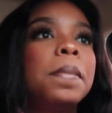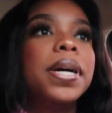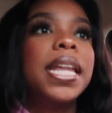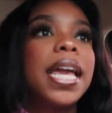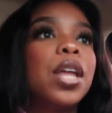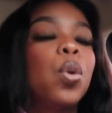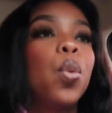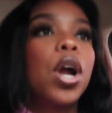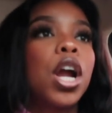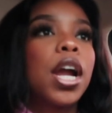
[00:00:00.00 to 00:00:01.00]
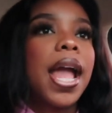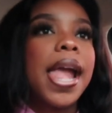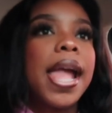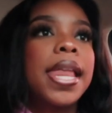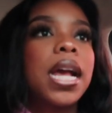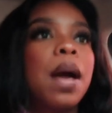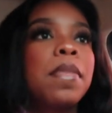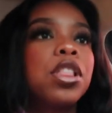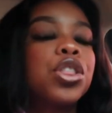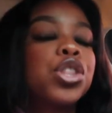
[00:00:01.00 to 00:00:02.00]
putting in work and
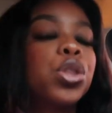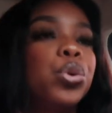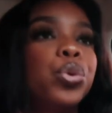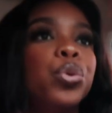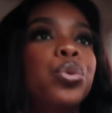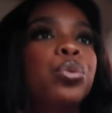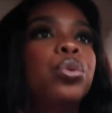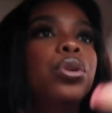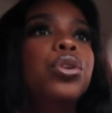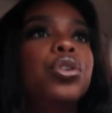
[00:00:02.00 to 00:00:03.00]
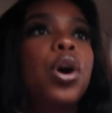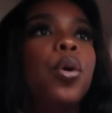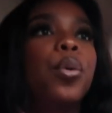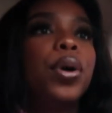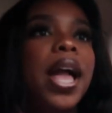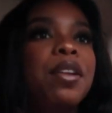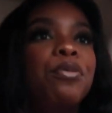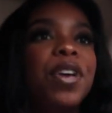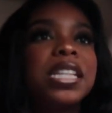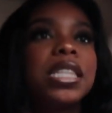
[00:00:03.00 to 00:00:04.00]
coming through, you know,
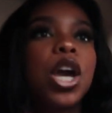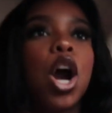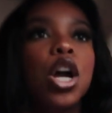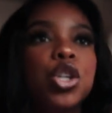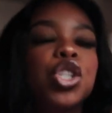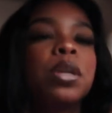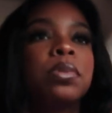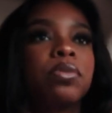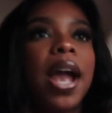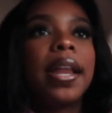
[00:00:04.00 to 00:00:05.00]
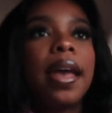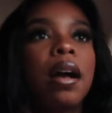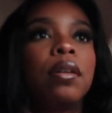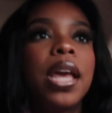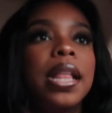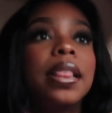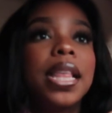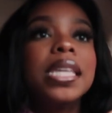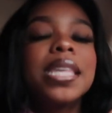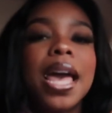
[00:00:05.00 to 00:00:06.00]
and facing hardships right now.
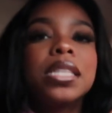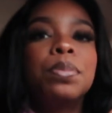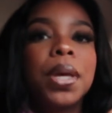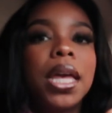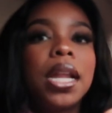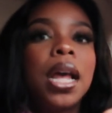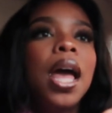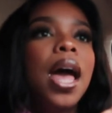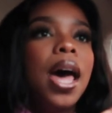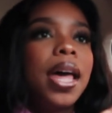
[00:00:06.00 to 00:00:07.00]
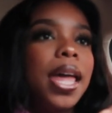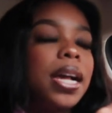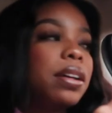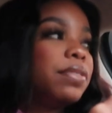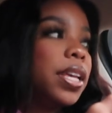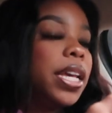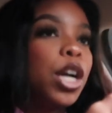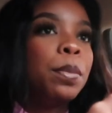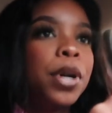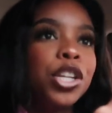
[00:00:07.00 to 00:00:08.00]
This has been a heck of a
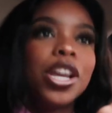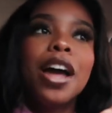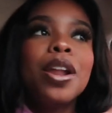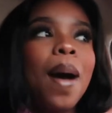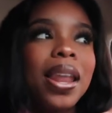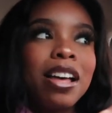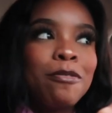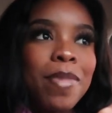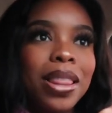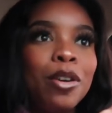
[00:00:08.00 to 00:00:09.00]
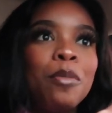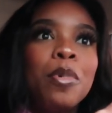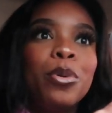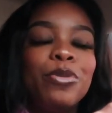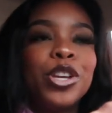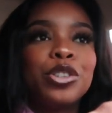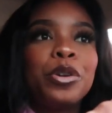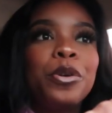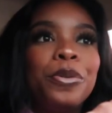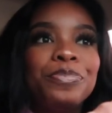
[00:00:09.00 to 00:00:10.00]
year, but y'all know I love my little
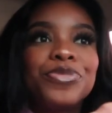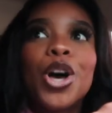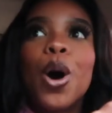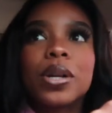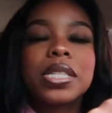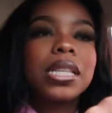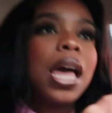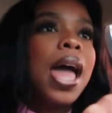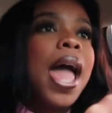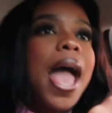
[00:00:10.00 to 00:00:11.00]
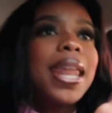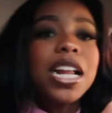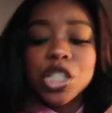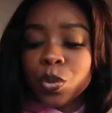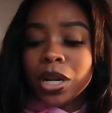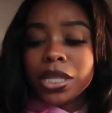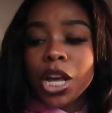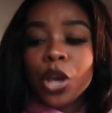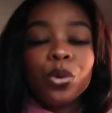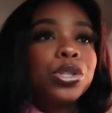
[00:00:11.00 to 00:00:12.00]
motivational talks. And I just want to
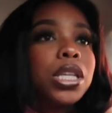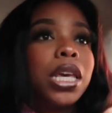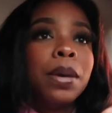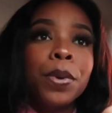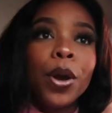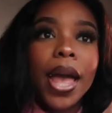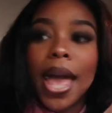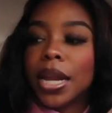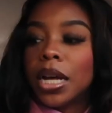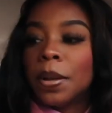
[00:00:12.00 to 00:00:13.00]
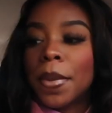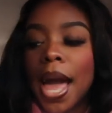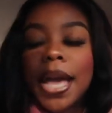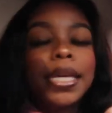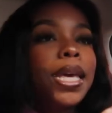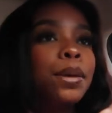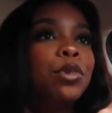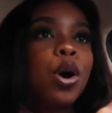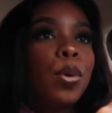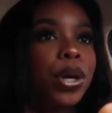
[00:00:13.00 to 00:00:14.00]
tell you to keep your head up and
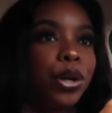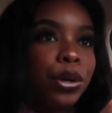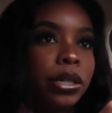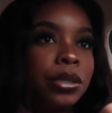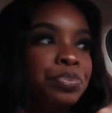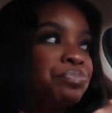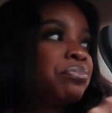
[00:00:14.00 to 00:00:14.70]
keep going, girl.